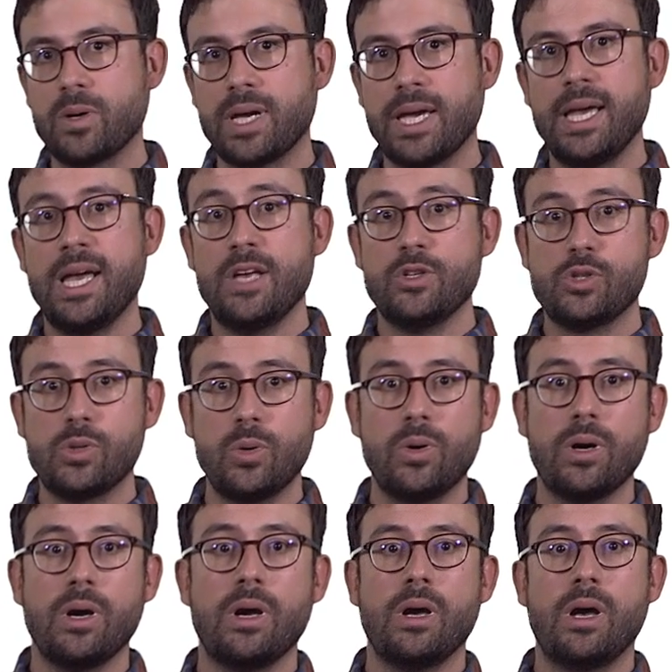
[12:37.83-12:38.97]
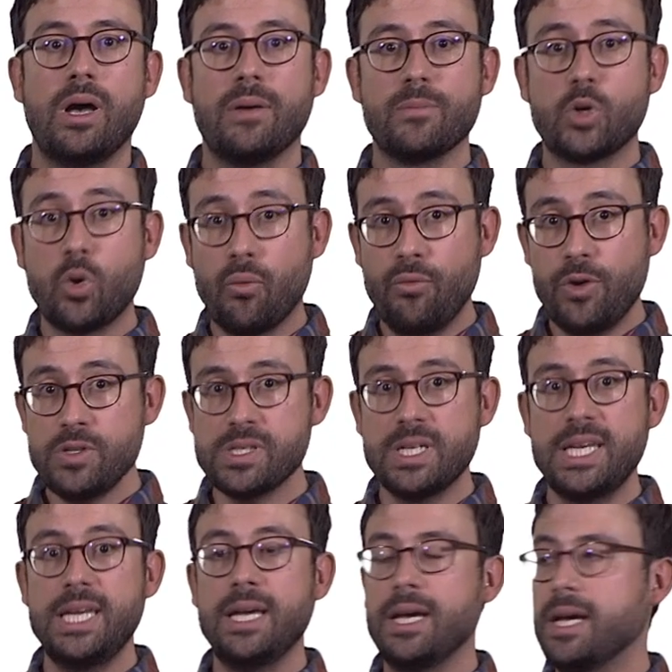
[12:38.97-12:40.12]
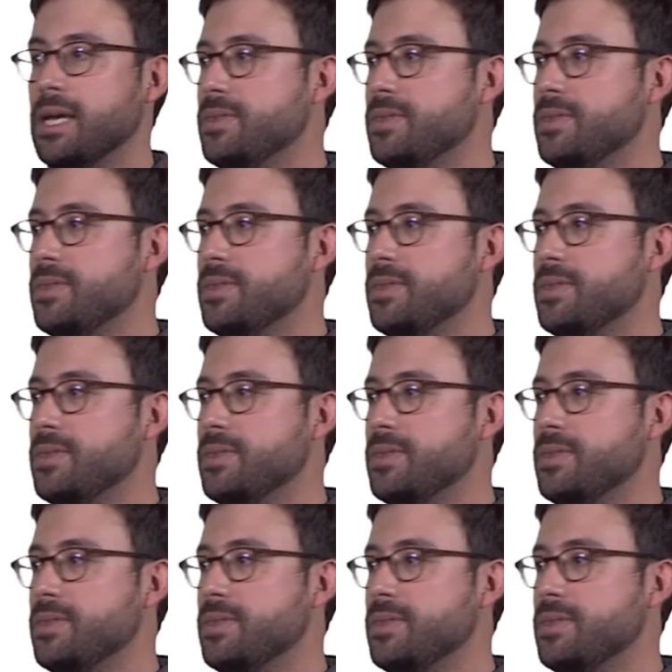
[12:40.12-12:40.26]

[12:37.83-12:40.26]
Okay. So uh, conversely,